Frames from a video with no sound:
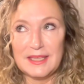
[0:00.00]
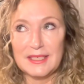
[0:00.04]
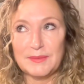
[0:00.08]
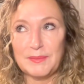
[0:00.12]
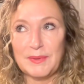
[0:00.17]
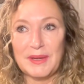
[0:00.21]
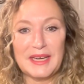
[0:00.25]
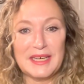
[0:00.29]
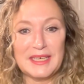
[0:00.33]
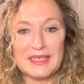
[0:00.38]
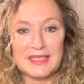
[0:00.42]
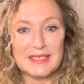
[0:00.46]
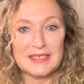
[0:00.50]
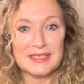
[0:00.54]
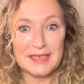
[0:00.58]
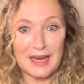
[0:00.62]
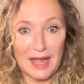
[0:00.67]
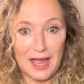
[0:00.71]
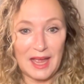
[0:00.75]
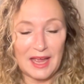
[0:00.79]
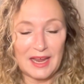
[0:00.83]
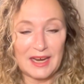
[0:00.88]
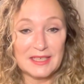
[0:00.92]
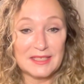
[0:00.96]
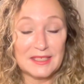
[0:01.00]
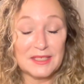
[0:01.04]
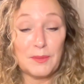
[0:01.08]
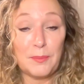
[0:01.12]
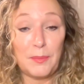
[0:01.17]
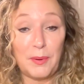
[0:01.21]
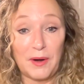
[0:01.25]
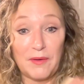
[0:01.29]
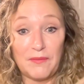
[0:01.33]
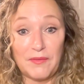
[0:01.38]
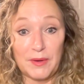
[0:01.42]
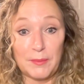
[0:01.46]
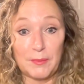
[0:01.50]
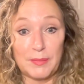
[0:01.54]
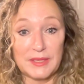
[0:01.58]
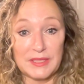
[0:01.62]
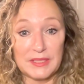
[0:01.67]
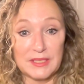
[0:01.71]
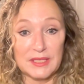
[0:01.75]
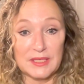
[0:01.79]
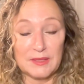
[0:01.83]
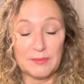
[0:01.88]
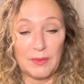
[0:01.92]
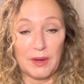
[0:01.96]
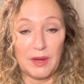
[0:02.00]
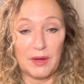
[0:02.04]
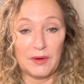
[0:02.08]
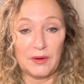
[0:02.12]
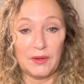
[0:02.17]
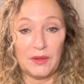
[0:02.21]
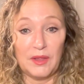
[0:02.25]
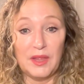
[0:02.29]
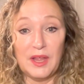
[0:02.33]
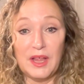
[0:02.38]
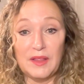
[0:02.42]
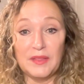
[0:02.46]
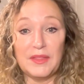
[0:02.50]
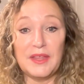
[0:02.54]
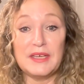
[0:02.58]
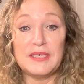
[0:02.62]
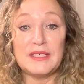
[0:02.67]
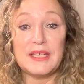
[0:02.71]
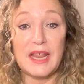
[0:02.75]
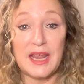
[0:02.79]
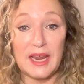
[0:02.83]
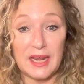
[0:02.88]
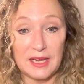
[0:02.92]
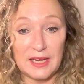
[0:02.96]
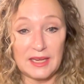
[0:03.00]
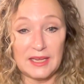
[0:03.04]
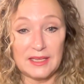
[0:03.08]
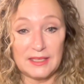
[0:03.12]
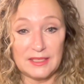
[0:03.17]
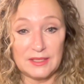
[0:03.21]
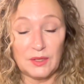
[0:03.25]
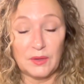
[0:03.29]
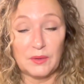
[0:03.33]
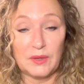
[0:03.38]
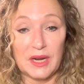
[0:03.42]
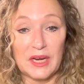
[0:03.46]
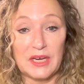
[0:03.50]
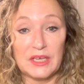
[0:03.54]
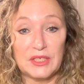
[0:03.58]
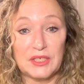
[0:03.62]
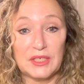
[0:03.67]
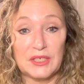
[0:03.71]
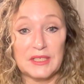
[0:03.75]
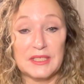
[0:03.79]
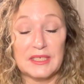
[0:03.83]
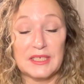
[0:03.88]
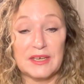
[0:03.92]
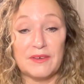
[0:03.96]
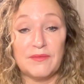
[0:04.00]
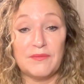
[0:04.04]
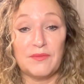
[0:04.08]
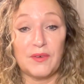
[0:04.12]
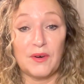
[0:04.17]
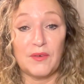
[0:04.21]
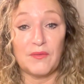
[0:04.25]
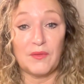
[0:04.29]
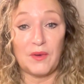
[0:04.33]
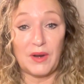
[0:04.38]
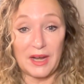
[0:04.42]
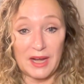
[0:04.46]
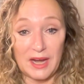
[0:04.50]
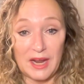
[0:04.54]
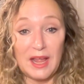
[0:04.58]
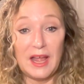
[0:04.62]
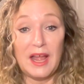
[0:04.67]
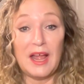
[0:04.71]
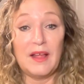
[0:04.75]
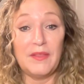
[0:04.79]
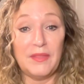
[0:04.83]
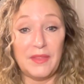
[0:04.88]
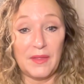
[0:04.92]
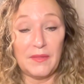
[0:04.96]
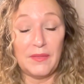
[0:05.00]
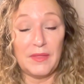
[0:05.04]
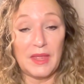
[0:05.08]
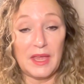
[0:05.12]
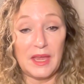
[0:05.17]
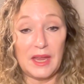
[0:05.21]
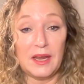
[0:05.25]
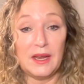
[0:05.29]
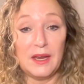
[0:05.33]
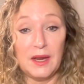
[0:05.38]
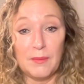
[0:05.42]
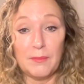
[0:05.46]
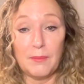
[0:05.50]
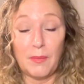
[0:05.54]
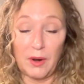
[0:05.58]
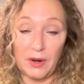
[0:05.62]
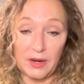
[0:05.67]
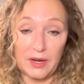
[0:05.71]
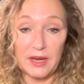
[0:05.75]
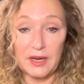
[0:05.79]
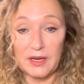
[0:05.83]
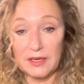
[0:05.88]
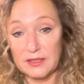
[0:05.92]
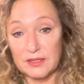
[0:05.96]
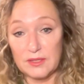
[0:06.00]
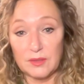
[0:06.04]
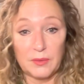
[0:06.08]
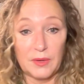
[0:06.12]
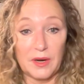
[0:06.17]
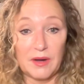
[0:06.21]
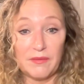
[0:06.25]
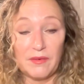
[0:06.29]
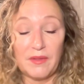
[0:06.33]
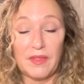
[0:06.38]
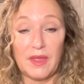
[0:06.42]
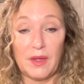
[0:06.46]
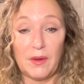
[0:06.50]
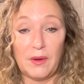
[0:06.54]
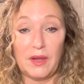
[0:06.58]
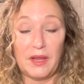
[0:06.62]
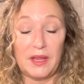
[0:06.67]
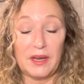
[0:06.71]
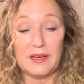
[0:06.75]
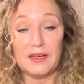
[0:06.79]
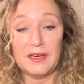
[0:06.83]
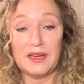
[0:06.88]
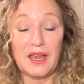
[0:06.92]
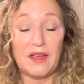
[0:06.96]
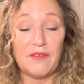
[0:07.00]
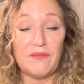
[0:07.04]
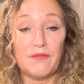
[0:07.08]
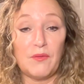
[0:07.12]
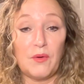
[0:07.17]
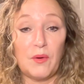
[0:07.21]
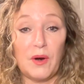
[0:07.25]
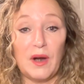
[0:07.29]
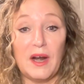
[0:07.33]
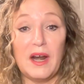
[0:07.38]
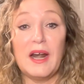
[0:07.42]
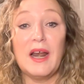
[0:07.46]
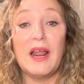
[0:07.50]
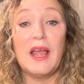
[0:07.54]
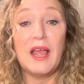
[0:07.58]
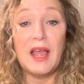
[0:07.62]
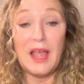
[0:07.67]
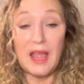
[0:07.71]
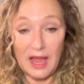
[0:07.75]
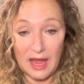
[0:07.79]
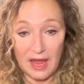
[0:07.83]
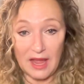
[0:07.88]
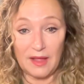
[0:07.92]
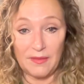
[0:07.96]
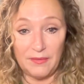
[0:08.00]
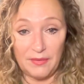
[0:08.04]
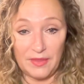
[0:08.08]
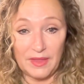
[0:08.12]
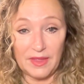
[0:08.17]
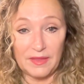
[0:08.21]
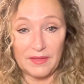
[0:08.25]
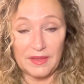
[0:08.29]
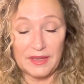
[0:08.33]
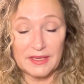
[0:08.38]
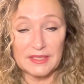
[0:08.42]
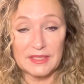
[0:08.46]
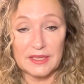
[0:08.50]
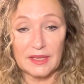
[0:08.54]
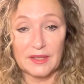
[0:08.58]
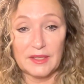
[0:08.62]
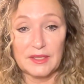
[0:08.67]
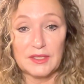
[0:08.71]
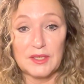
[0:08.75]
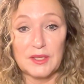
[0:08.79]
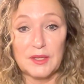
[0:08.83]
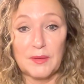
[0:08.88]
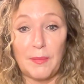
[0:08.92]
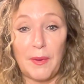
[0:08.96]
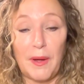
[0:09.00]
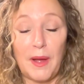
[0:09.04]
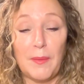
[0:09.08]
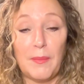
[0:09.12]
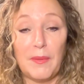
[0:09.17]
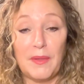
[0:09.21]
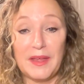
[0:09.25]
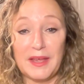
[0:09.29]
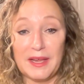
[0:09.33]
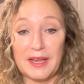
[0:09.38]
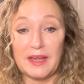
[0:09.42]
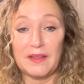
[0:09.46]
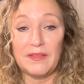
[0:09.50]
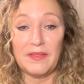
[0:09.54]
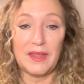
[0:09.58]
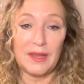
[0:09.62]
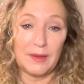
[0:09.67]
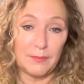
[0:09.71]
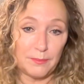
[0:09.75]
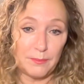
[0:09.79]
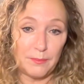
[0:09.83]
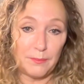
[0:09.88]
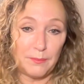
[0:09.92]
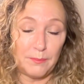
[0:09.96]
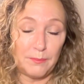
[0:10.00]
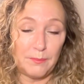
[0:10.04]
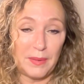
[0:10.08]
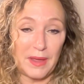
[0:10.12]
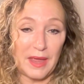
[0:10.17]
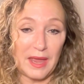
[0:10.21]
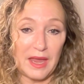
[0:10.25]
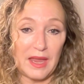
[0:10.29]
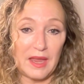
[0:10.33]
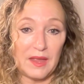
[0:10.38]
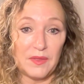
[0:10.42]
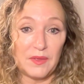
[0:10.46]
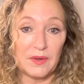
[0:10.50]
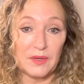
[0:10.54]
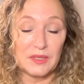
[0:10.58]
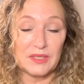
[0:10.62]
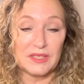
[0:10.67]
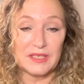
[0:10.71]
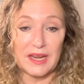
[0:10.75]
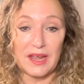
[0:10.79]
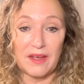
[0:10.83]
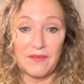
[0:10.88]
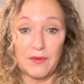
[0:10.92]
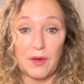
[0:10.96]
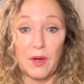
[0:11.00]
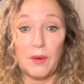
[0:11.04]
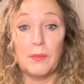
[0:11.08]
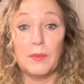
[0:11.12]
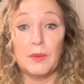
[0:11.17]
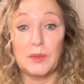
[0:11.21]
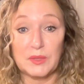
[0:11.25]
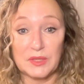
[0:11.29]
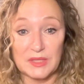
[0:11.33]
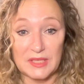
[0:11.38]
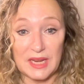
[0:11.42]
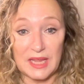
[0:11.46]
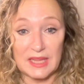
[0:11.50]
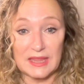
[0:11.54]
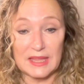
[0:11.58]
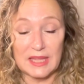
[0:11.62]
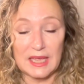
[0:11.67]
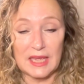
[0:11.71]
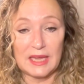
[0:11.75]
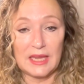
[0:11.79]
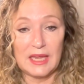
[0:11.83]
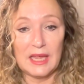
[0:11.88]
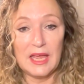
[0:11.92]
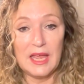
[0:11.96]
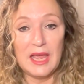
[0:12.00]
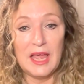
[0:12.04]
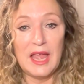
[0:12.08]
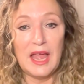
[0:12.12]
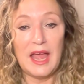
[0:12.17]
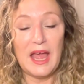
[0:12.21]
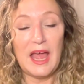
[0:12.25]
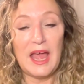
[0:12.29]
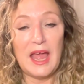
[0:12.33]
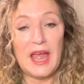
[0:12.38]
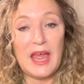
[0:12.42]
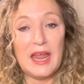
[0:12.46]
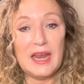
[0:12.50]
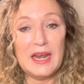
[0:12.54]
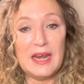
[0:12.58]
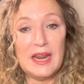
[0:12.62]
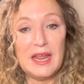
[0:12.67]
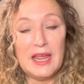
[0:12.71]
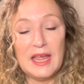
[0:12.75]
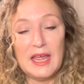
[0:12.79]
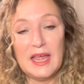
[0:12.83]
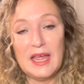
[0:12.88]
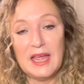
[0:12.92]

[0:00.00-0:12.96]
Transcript: This money does not. It's the perfect business model. They take donations in for free and then they market to whatever they can get for it and then they sell it to the public and they pay their staff almost nothing and